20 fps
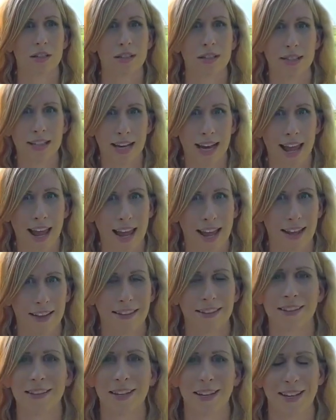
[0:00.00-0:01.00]
today,
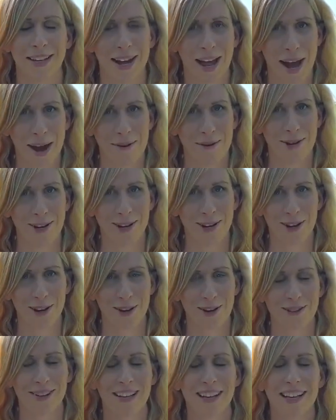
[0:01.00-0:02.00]
like an hour ago.